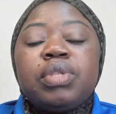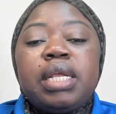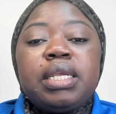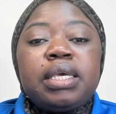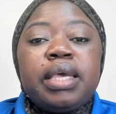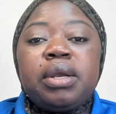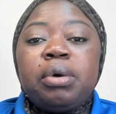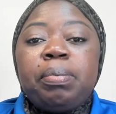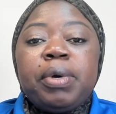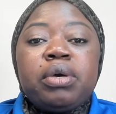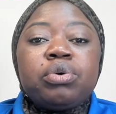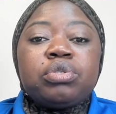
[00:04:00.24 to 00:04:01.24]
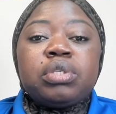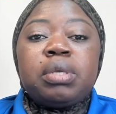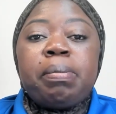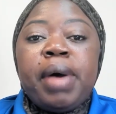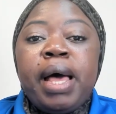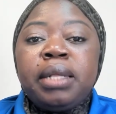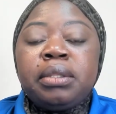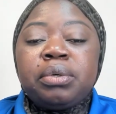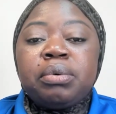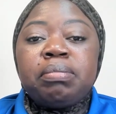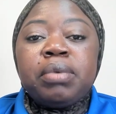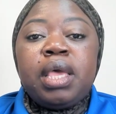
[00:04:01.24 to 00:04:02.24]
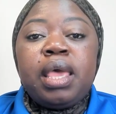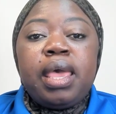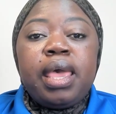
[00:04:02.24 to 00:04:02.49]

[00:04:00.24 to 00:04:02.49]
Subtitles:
that they get up and go to the bathroom.